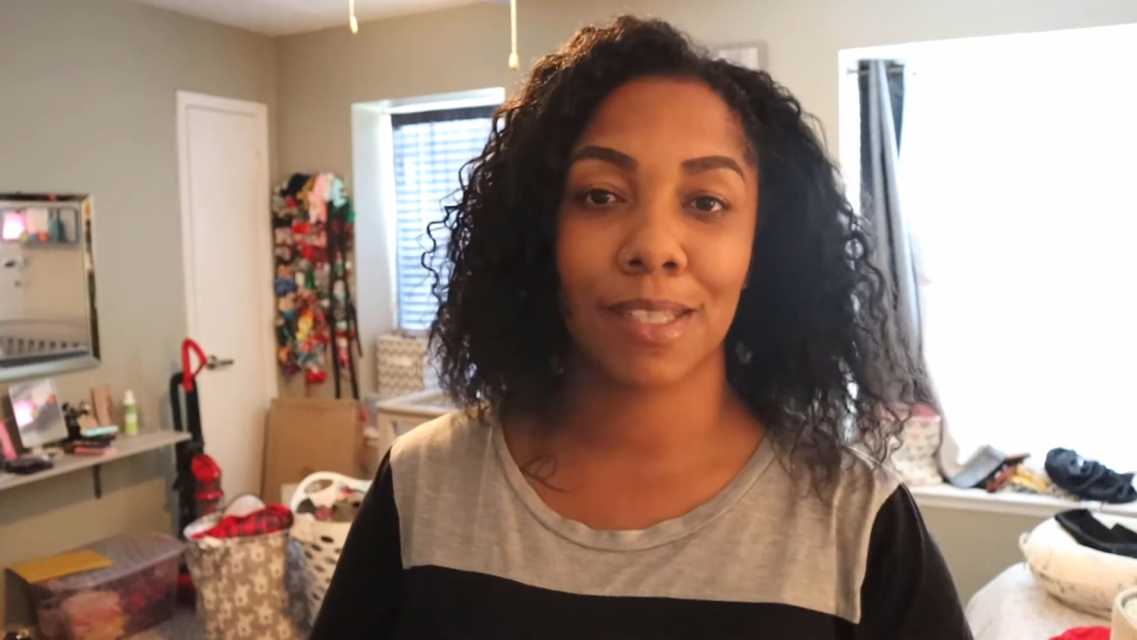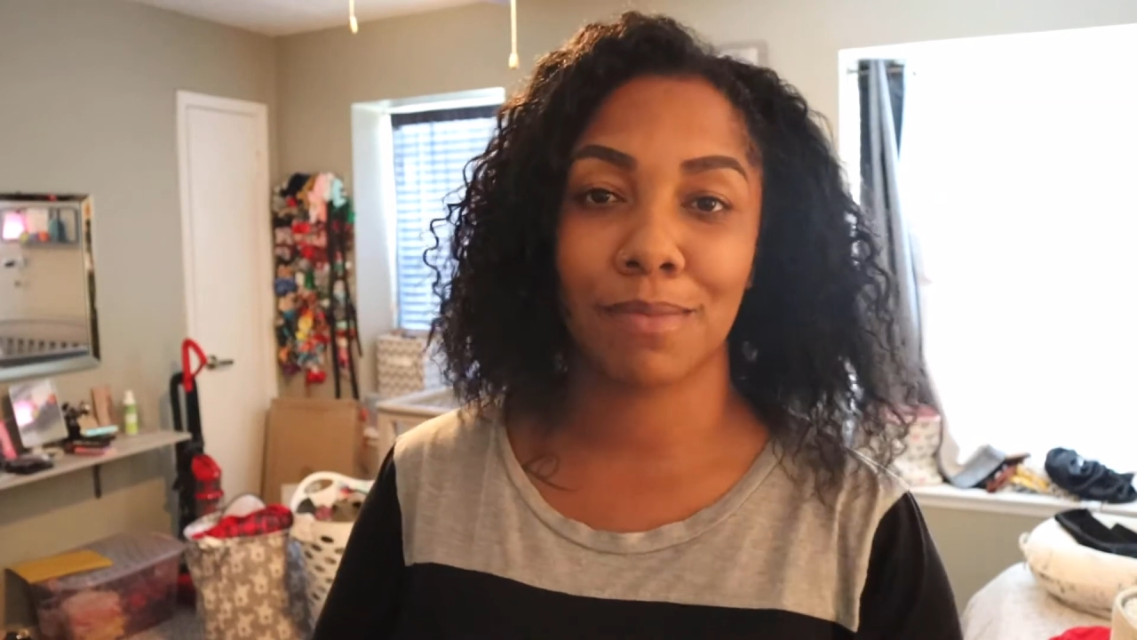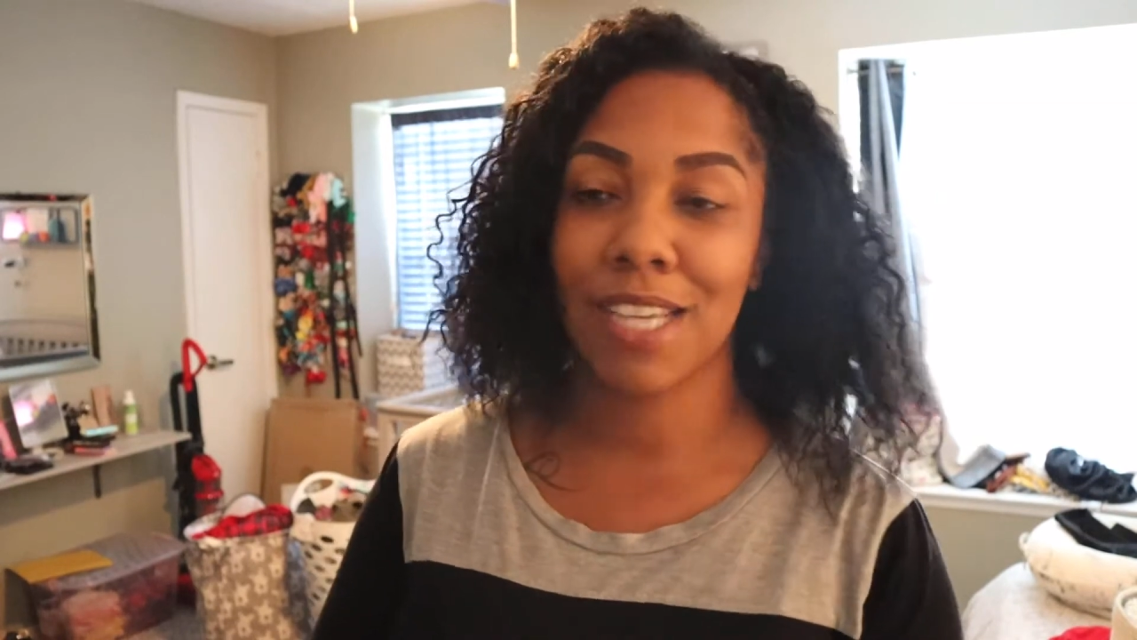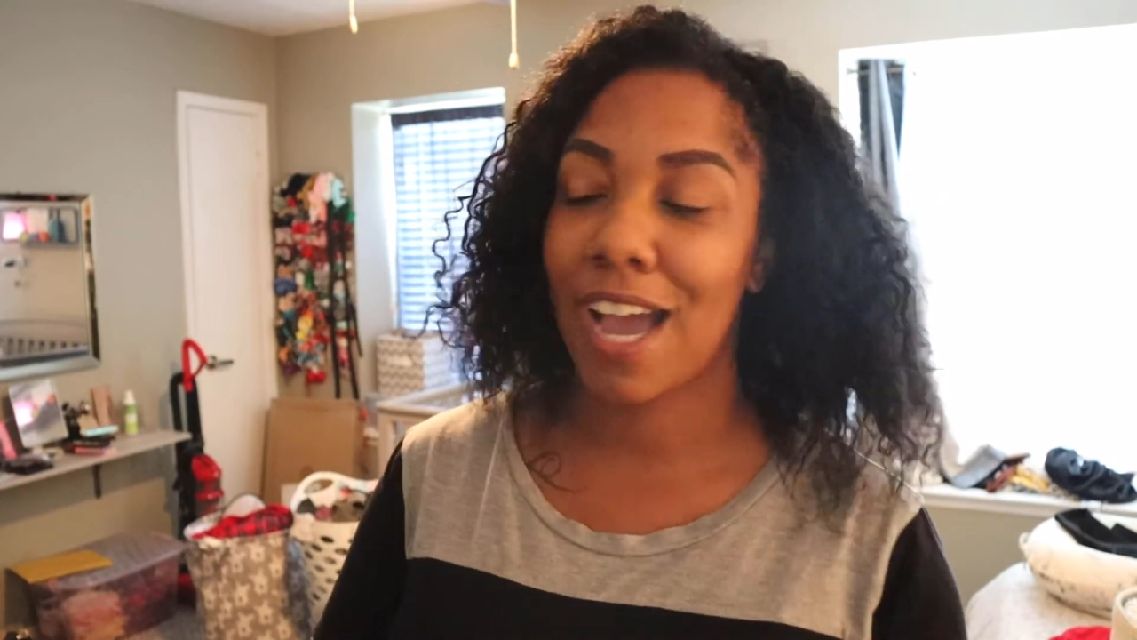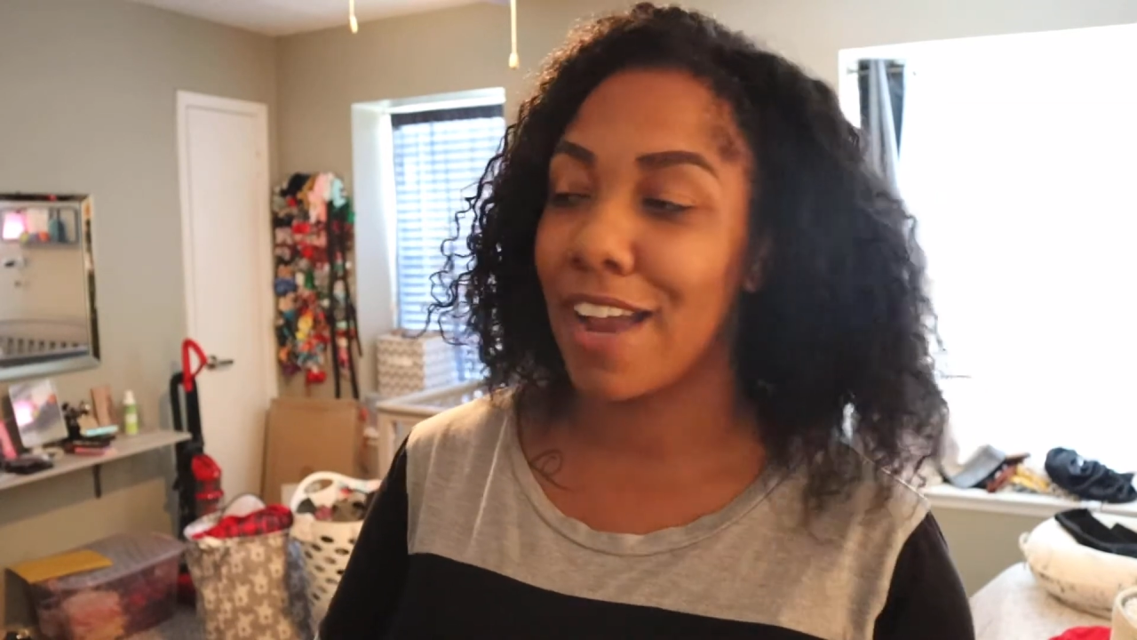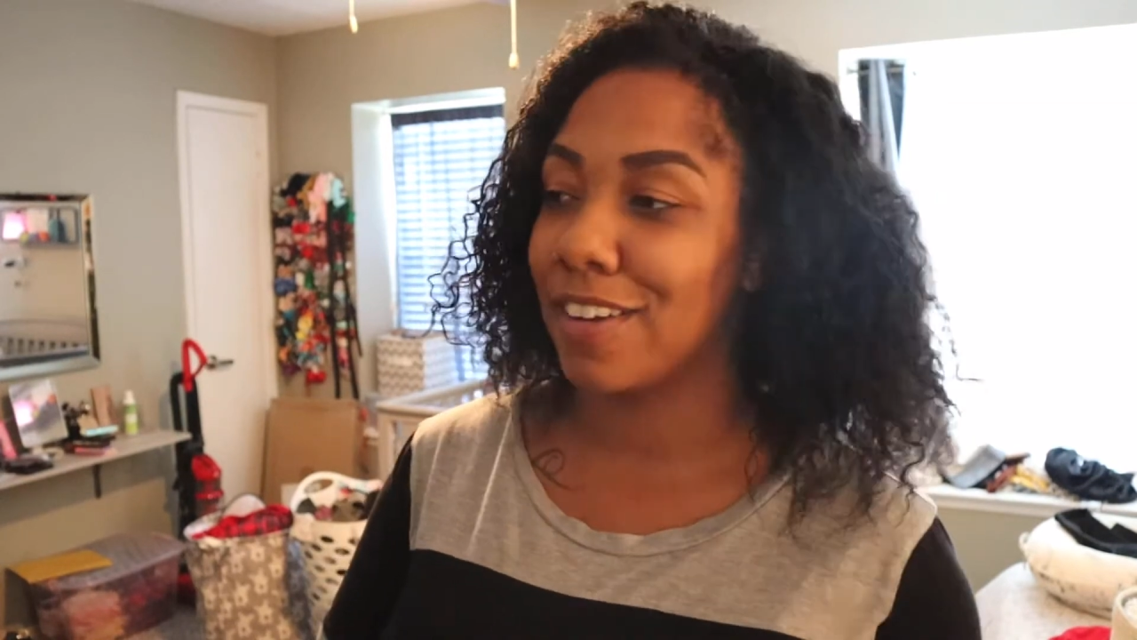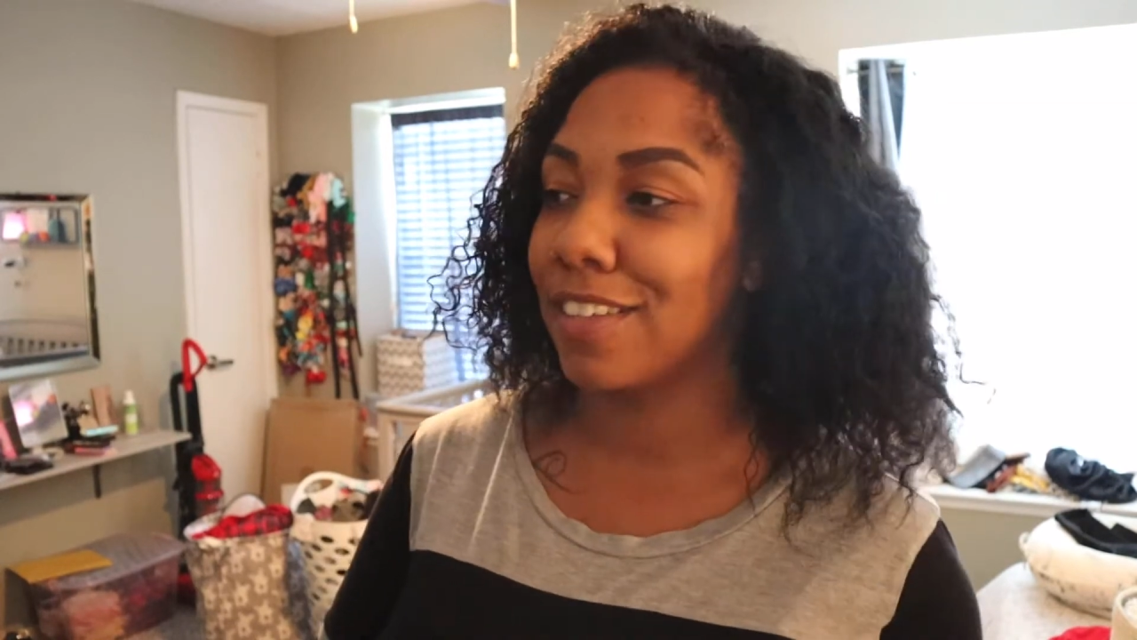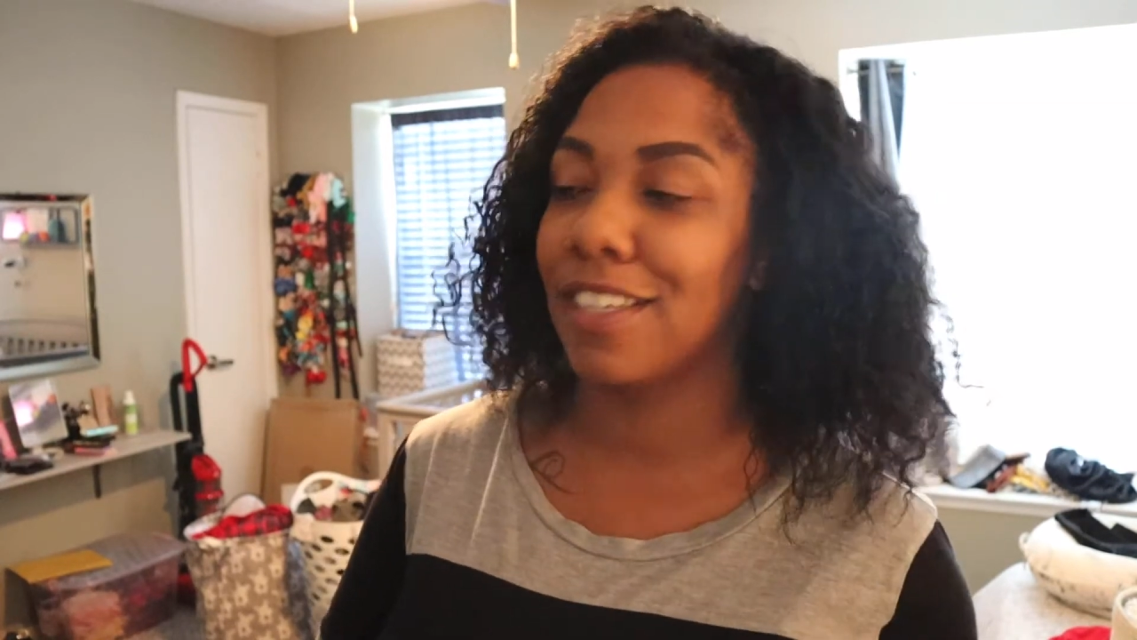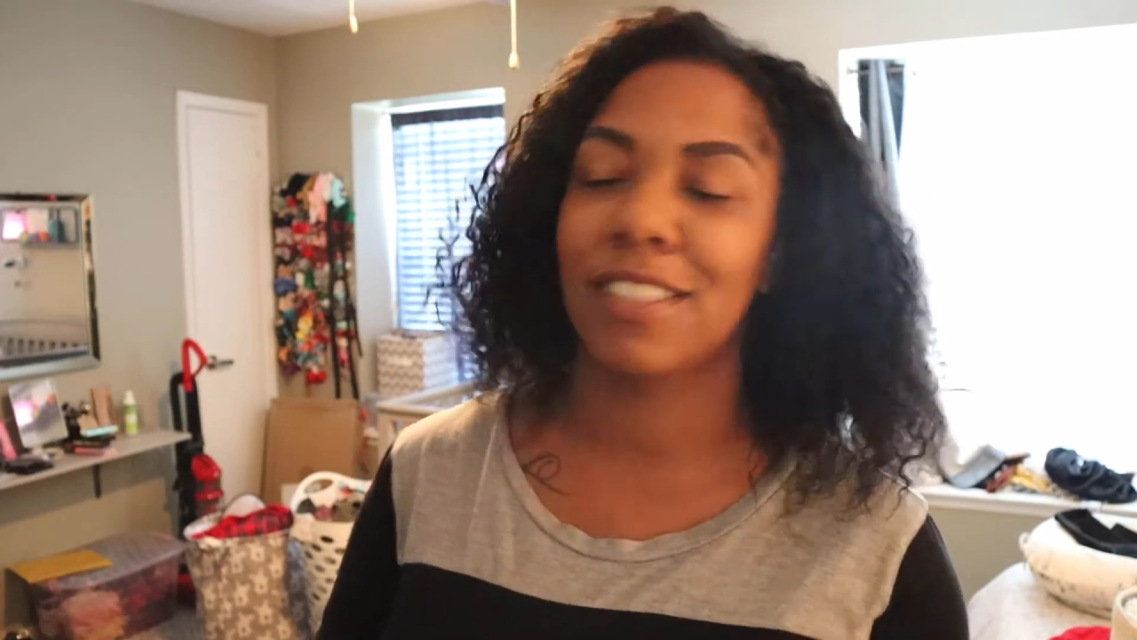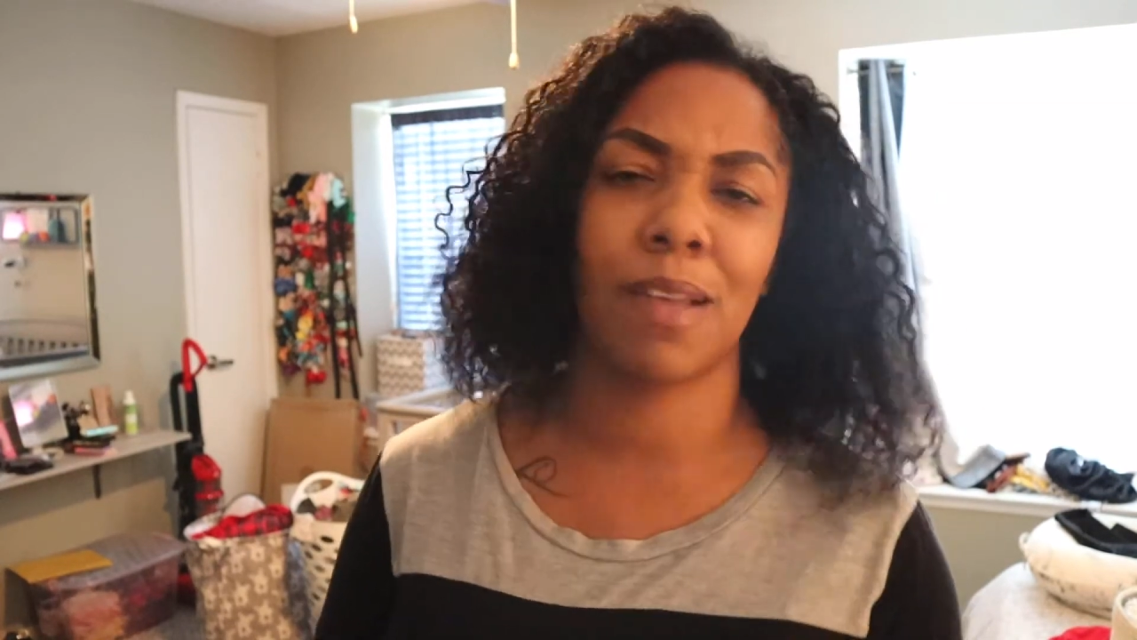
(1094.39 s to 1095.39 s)
I'm tired
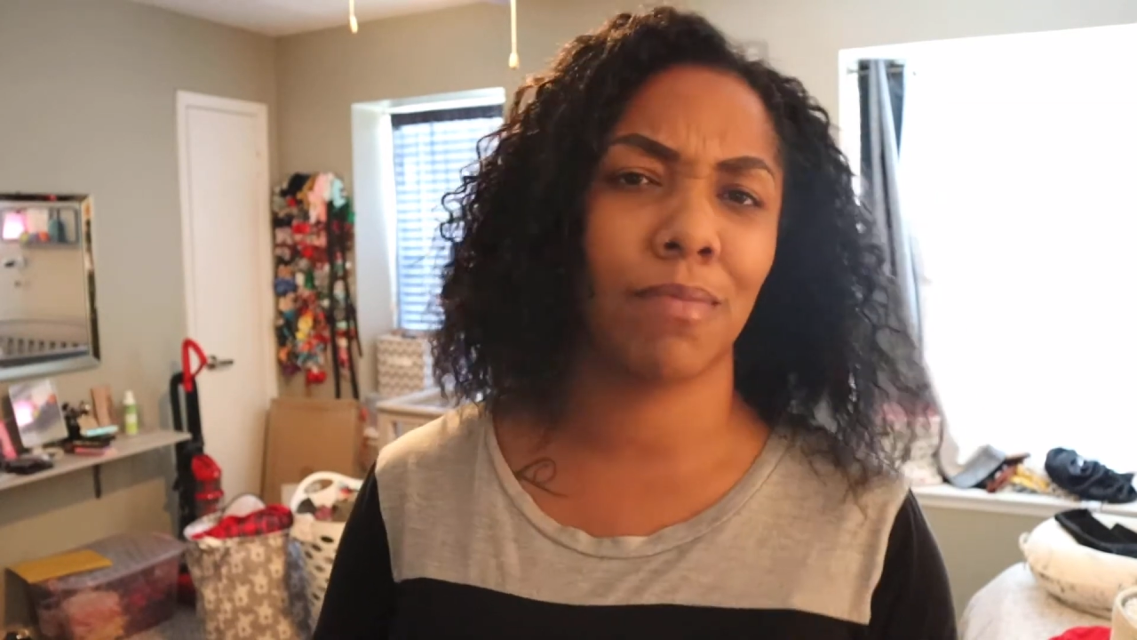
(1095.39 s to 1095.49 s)
of this.